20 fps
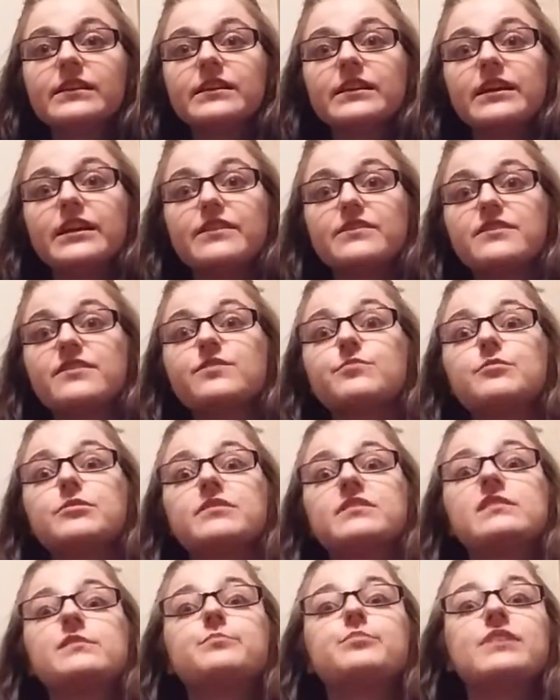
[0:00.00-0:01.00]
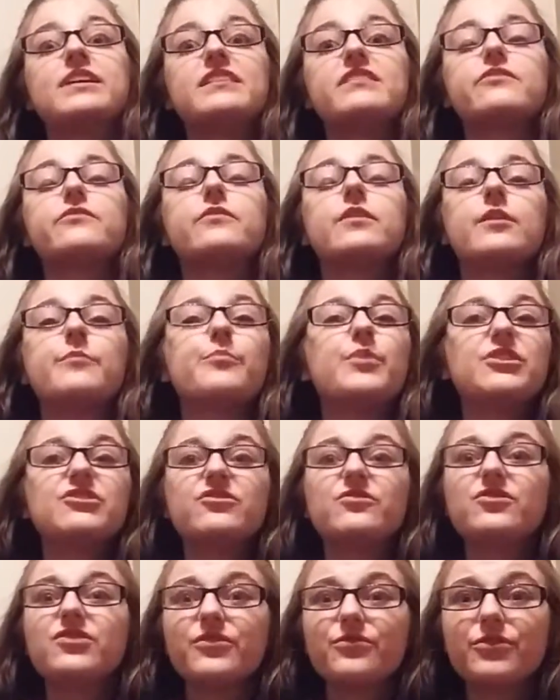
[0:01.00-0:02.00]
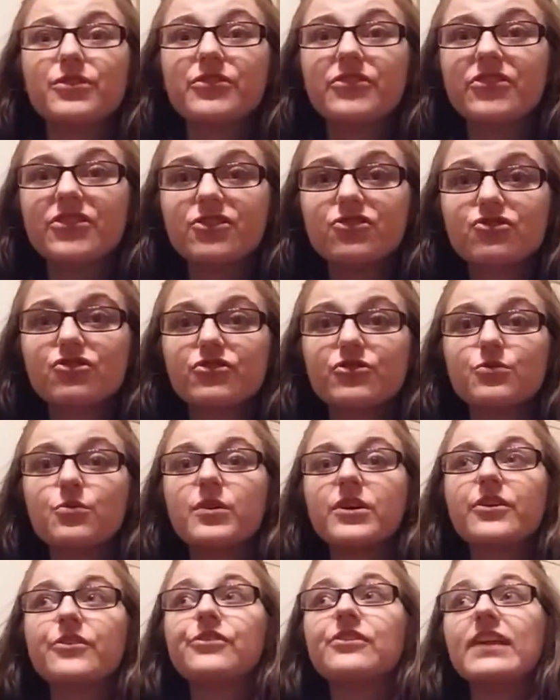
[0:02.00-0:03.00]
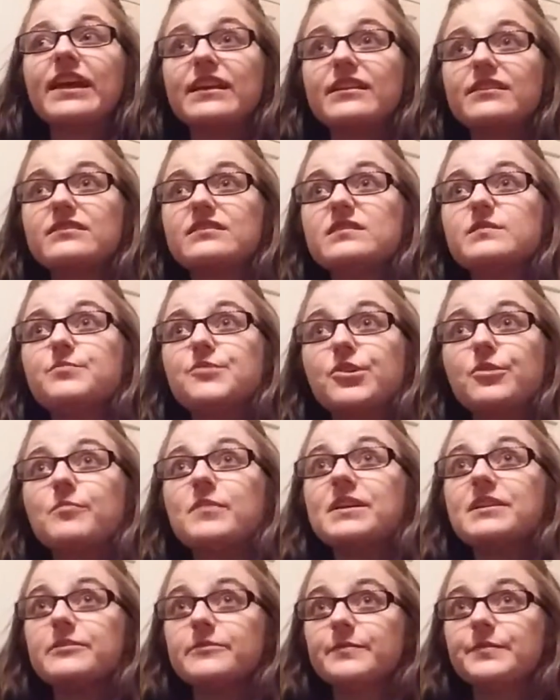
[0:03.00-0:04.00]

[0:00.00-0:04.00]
And this one is a blend of a bunch of different citrus oils and spearmint.